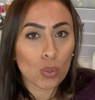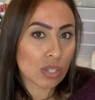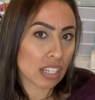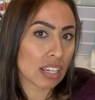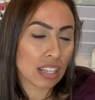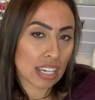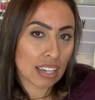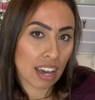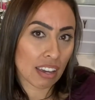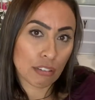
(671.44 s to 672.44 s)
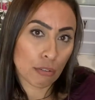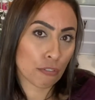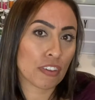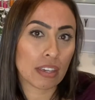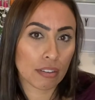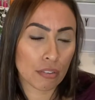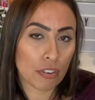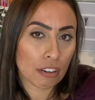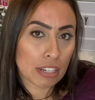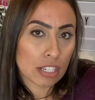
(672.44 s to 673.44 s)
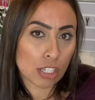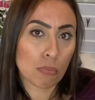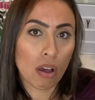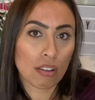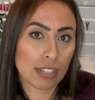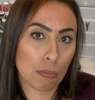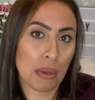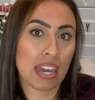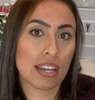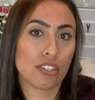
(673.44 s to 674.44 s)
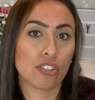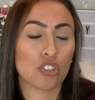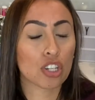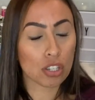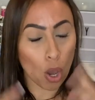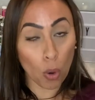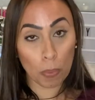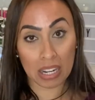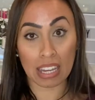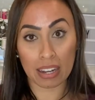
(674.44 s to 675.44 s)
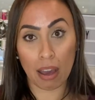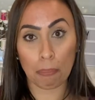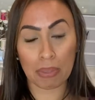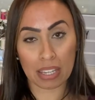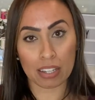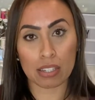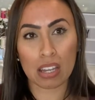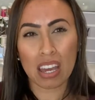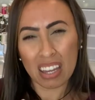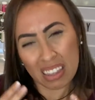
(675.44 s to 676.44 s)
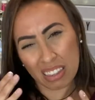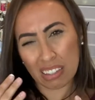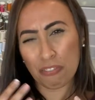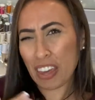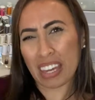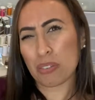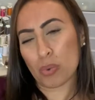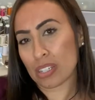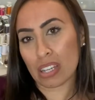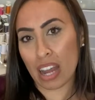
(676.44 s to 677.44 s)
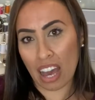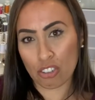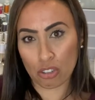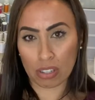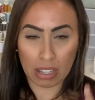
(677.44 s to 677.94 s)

ceiling kind of feel, very small space, to just opening it up because the fan wasn't actually